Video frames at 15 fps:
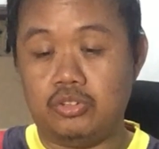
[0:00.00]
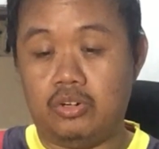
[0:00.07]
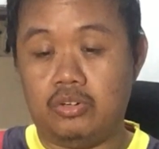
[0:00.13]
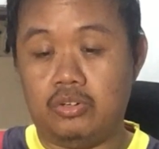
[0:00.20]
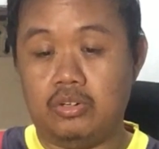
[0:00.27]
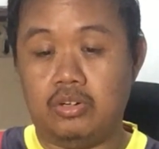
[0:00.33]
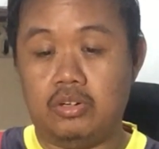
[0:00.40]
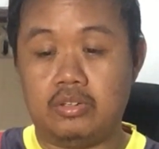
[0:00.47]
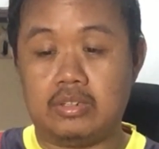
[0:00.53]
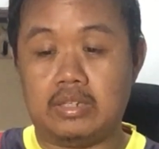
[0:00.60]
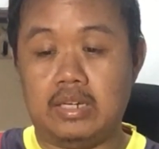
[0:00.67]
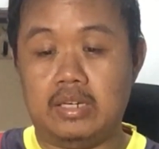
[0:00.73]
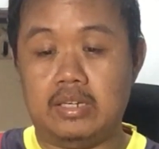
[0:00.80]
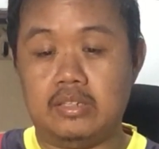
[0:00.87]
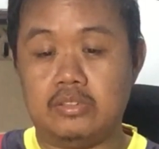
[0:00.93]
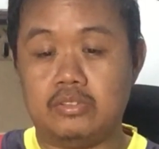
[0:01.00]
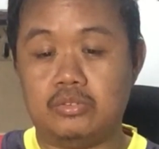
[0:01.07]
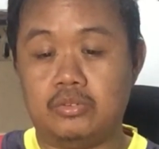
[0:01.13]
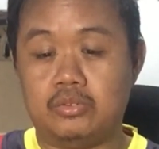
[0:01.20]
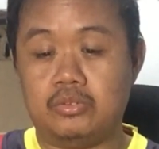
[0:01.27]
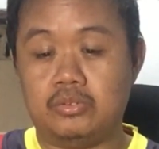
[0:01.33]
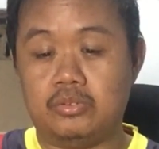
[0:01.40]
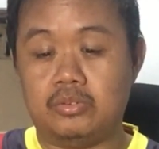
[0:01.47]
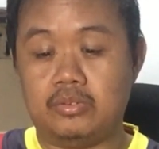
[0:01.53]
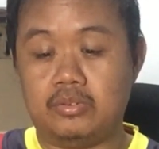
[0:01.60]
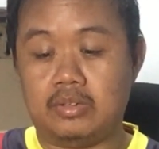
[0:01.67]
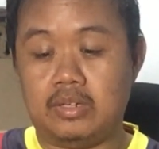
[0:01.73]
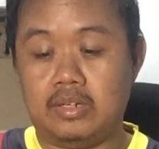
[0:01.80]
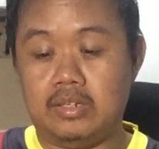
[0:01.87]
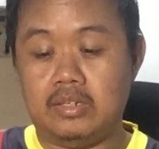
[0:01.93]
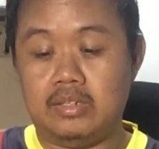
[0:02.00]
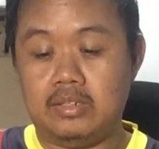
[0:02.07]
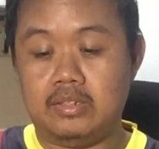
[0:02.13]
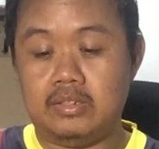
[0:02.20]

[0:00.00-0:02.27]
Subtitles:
long. Okay, so okay.